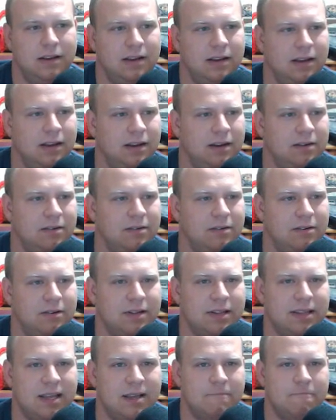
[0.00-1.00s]
I don't know
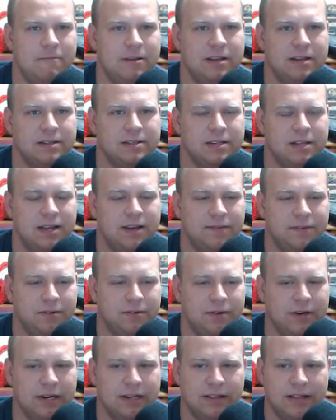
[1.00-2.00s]
what that means. I'll have
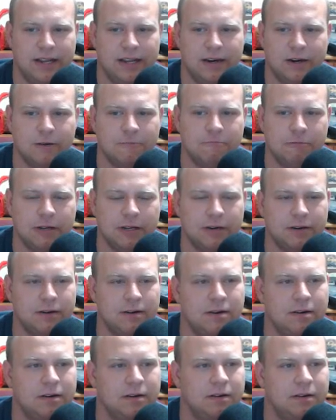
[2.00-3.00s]
to read it later, but
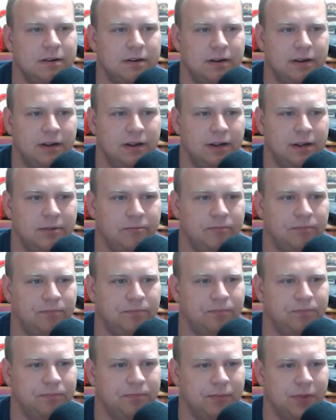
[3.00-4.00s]
all
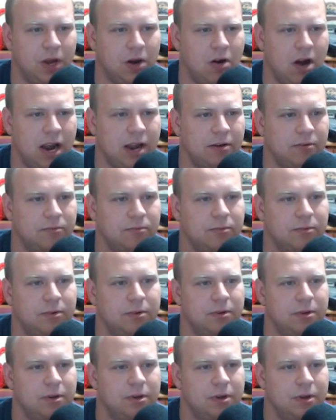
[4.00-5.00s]
right.
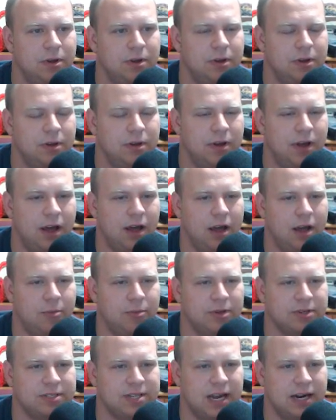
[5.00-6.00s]

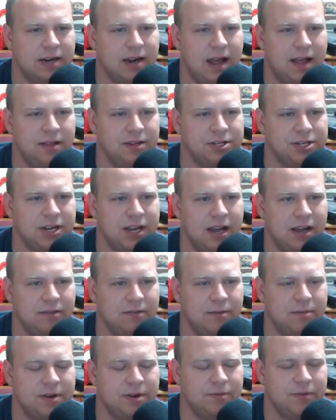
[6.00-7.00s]
But technology, yeah.
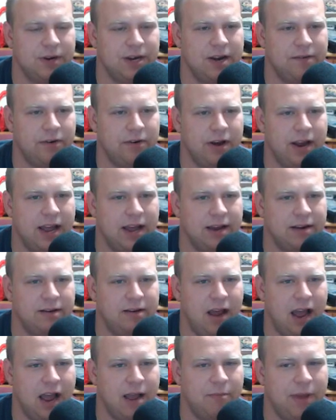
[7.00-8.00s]
I mean, we never
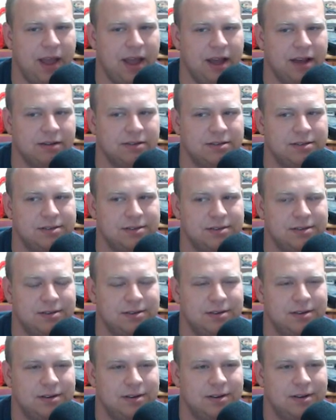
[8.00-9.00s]
had iPads.
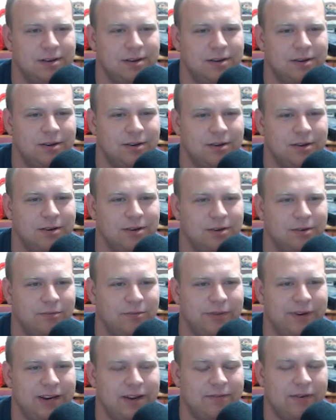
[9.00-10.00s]

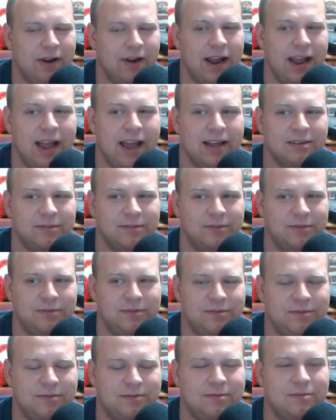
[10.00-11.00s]
We never had...
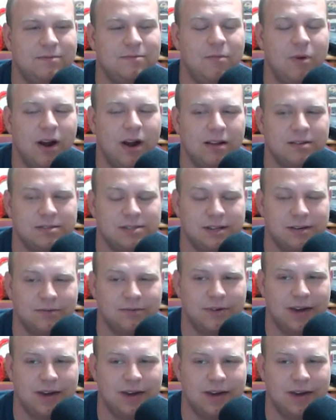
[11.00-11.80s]
What else didn't we